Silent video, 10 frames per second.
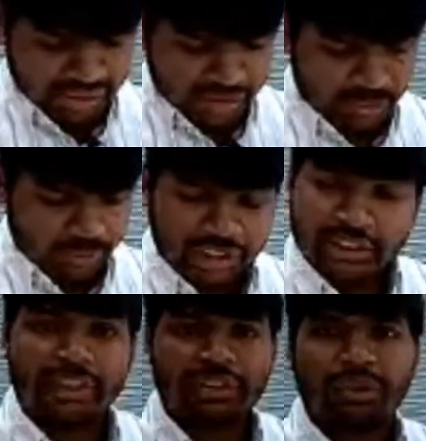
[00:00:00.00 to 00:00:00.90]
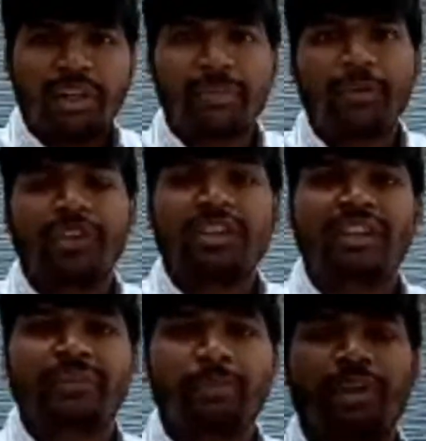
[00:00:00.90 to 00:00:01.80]
So this was all about
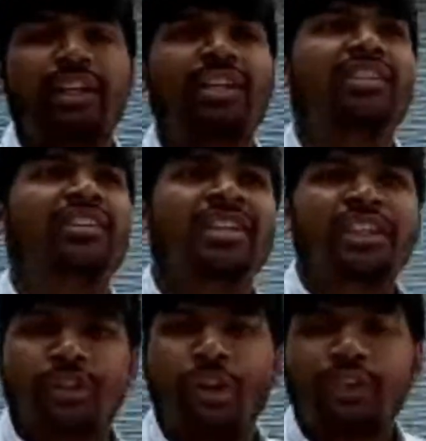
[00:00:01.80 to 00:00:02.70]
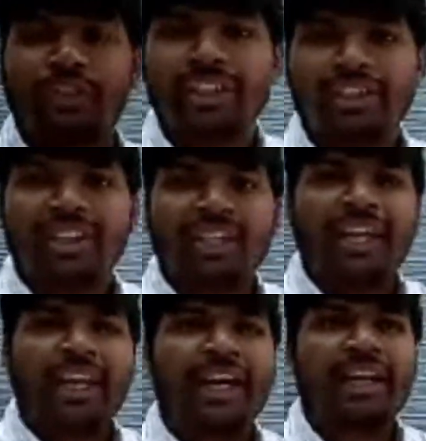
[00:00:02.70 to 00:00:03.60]
the uh, slot one
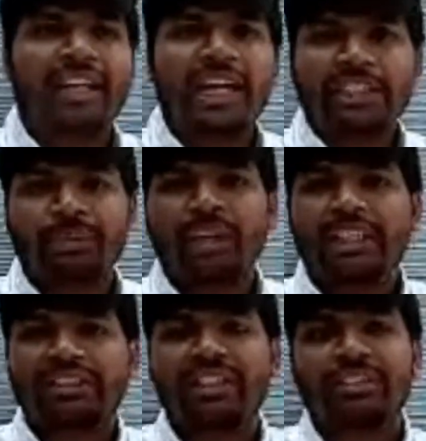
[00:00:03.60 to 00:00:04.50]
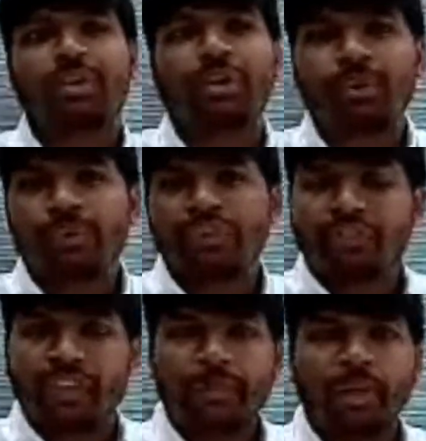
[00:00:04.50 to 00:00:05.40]
and as soon as the slot 2
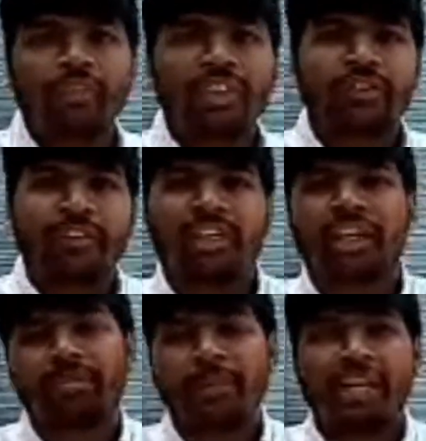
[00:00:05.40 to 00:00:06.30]
will be over, we will come